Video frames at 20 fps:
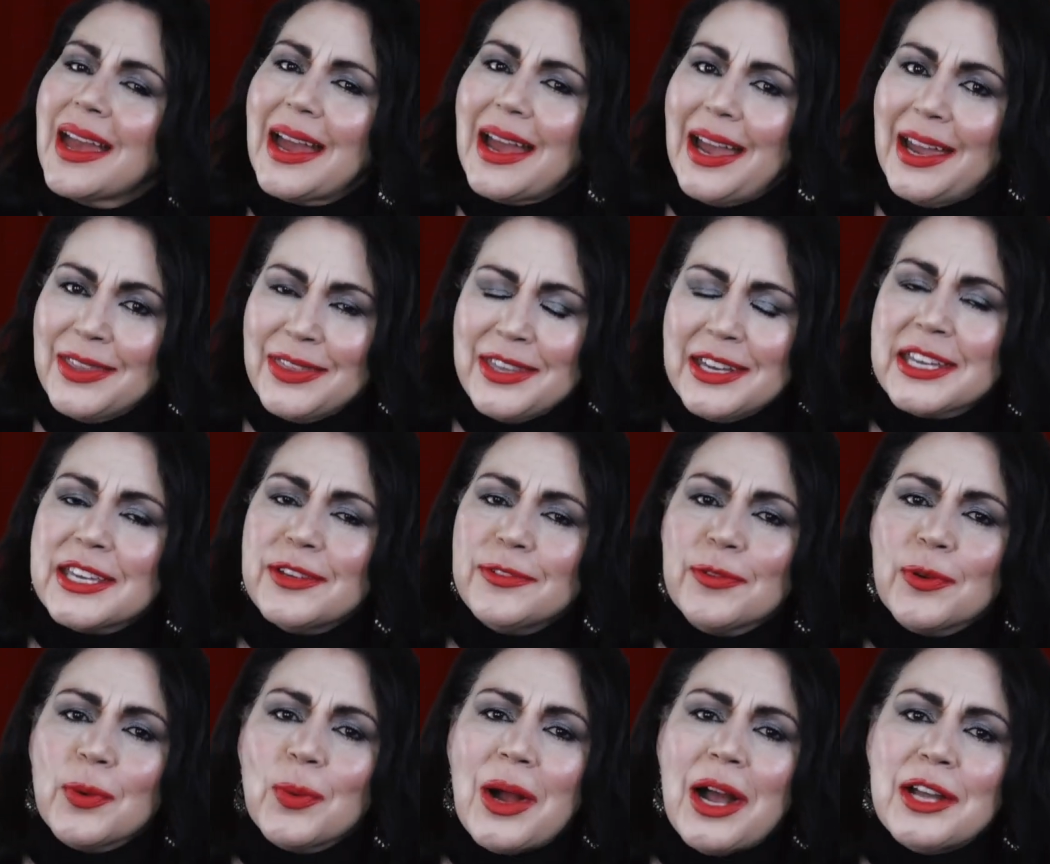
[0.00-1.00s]
I thank you
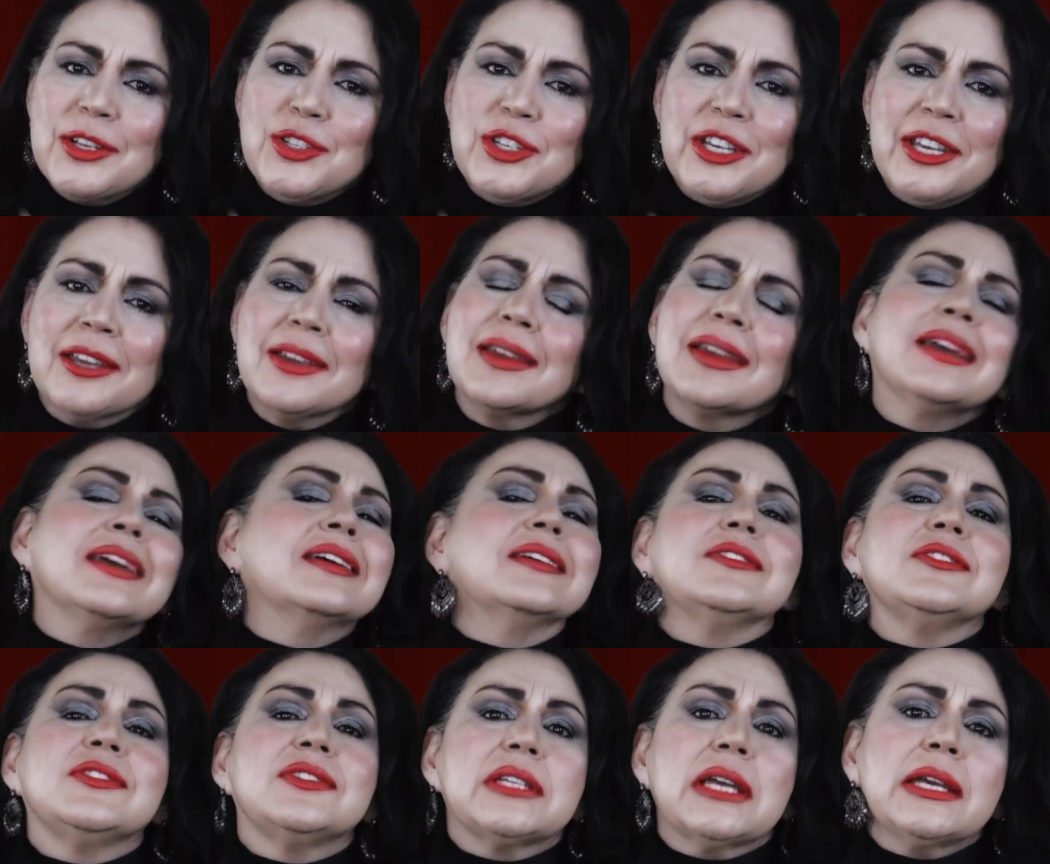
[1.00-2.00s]
for watching.
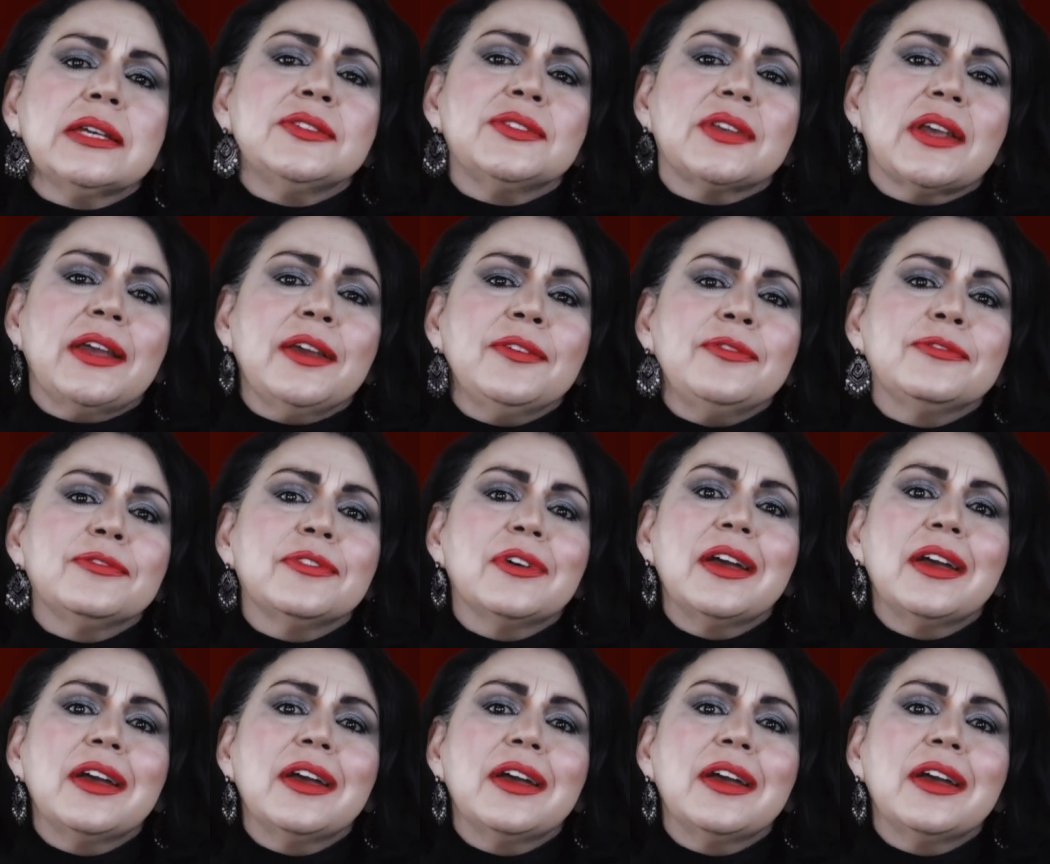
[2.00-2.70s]
Stay safe,